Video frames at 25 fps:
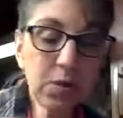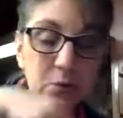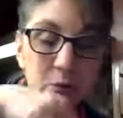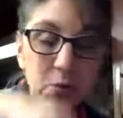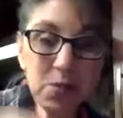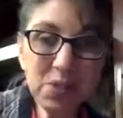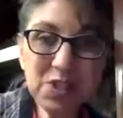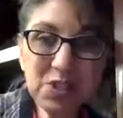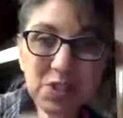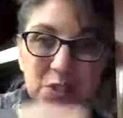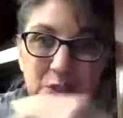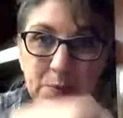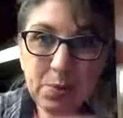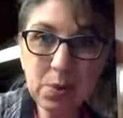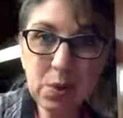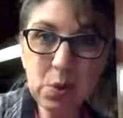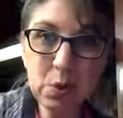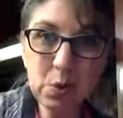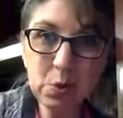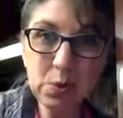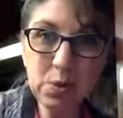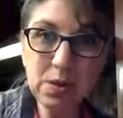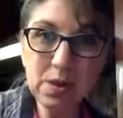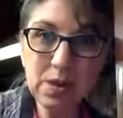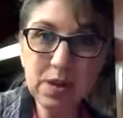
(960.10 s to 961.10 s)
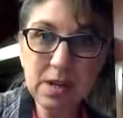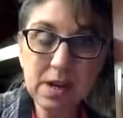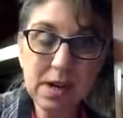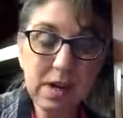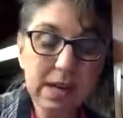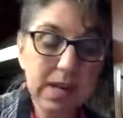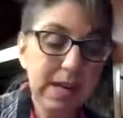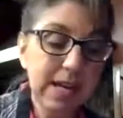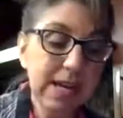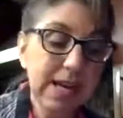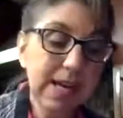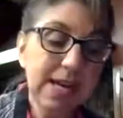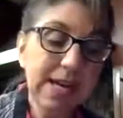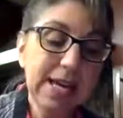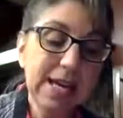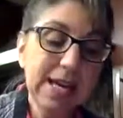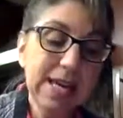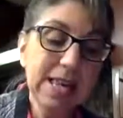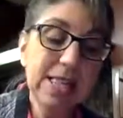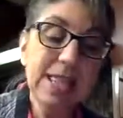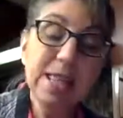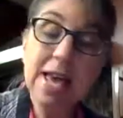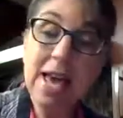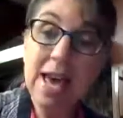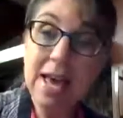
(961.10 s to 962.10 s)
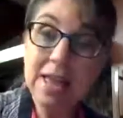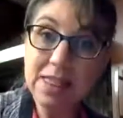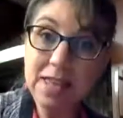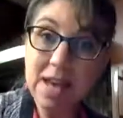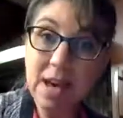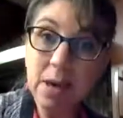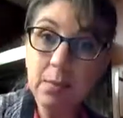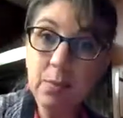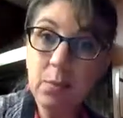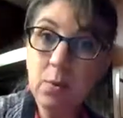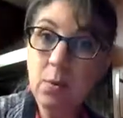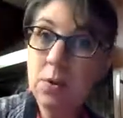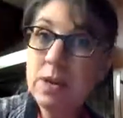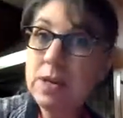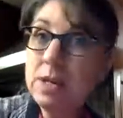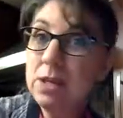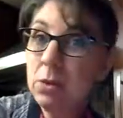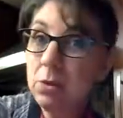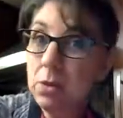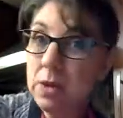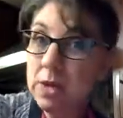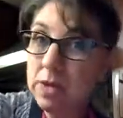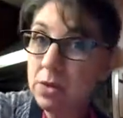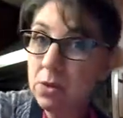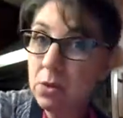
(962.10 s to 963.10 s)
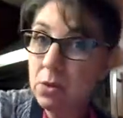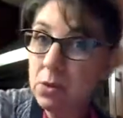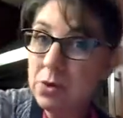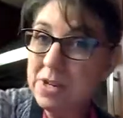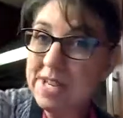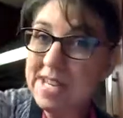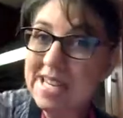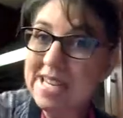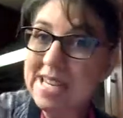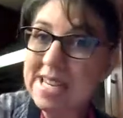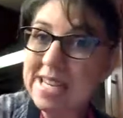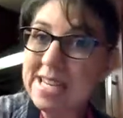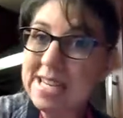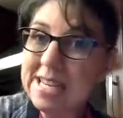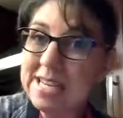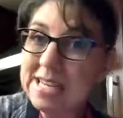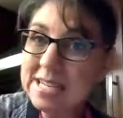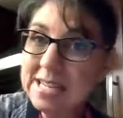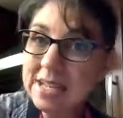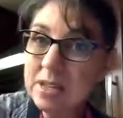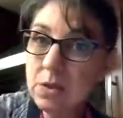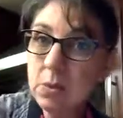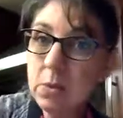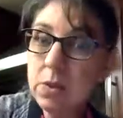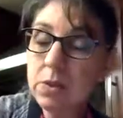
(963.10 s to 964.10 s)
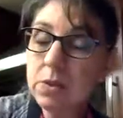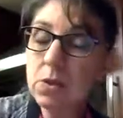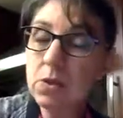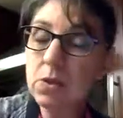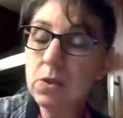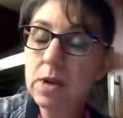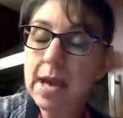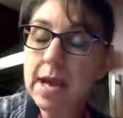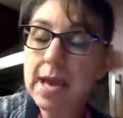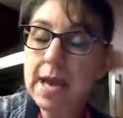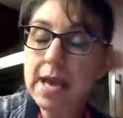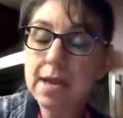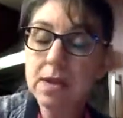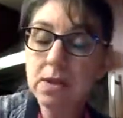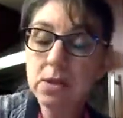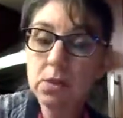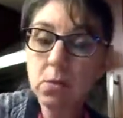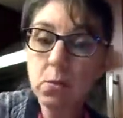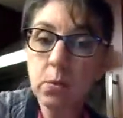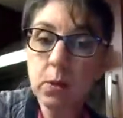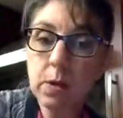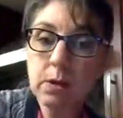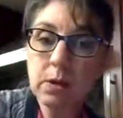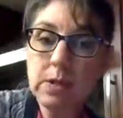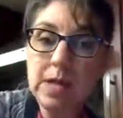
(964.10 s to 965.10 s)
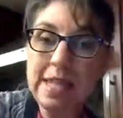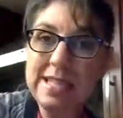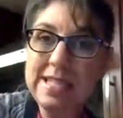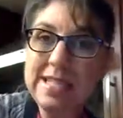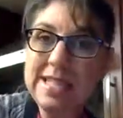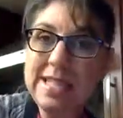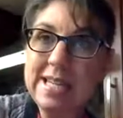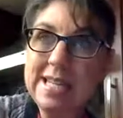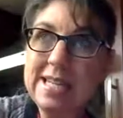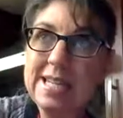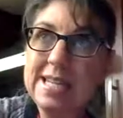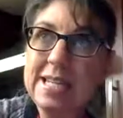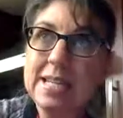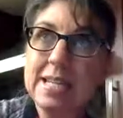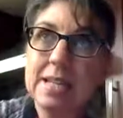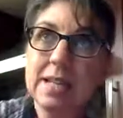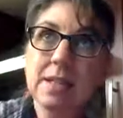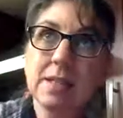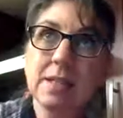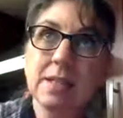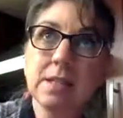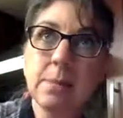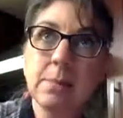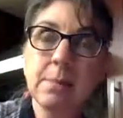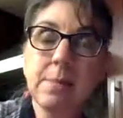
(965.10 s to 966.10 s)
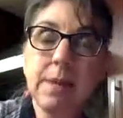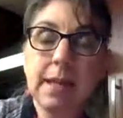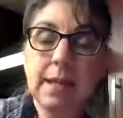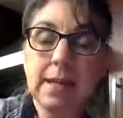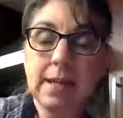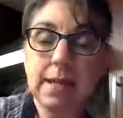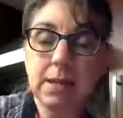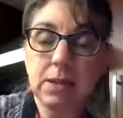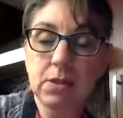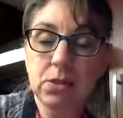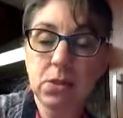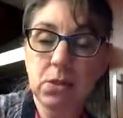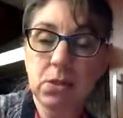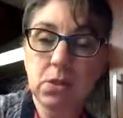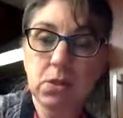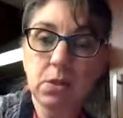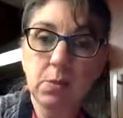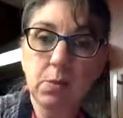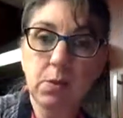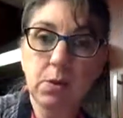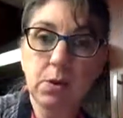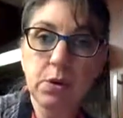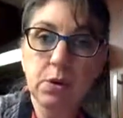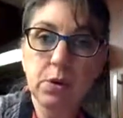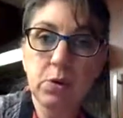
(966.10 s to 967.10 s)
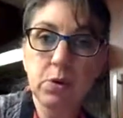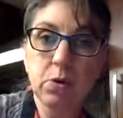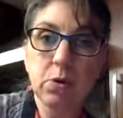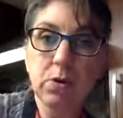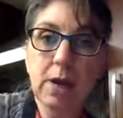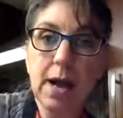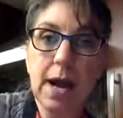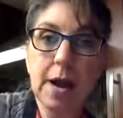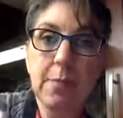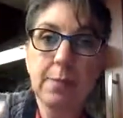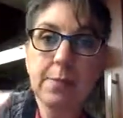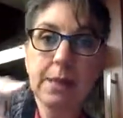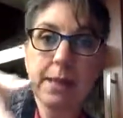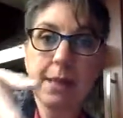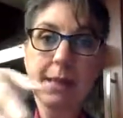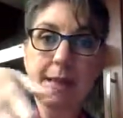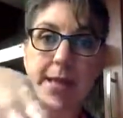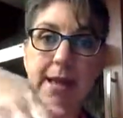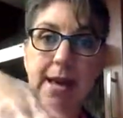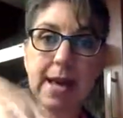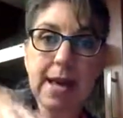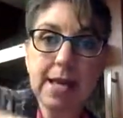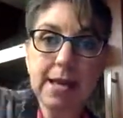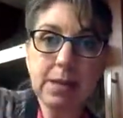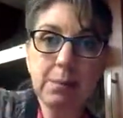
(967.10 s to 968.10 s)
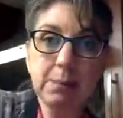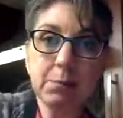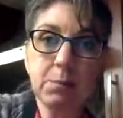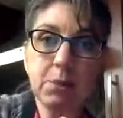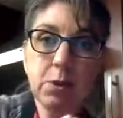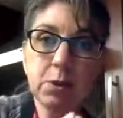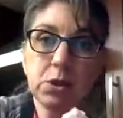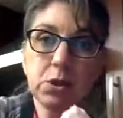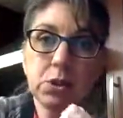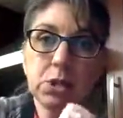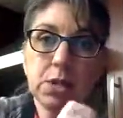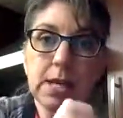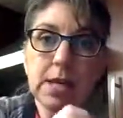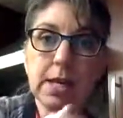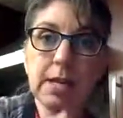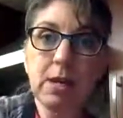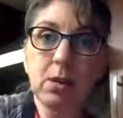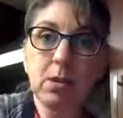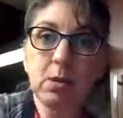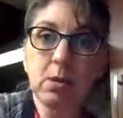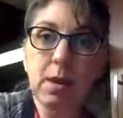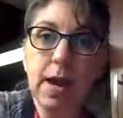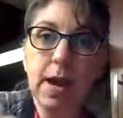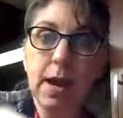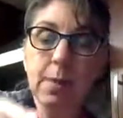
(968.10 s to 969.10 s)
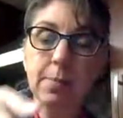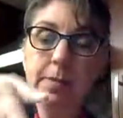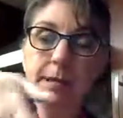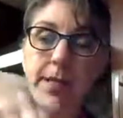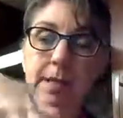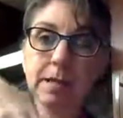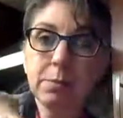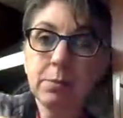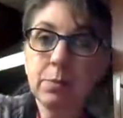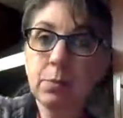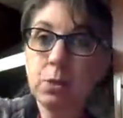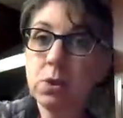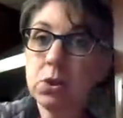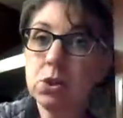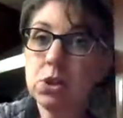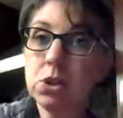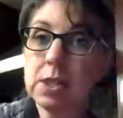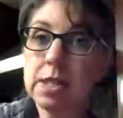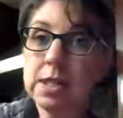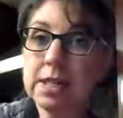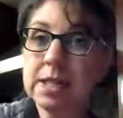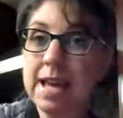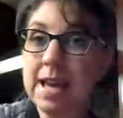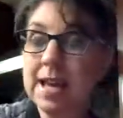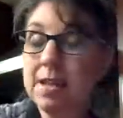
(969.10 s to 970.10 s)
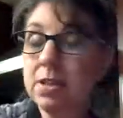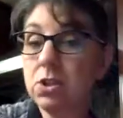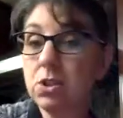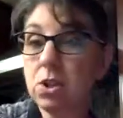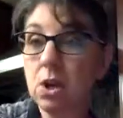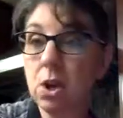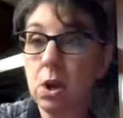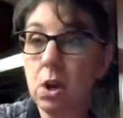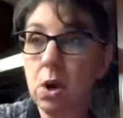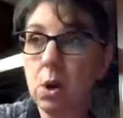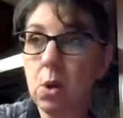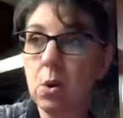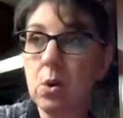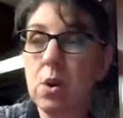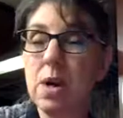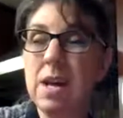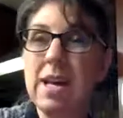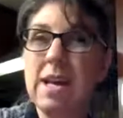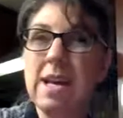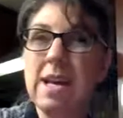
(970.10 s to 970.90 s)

a wooden spoon. At that point, you either knead it with your hands, where kneading is a baking term, where you grabbing and pushing that dough,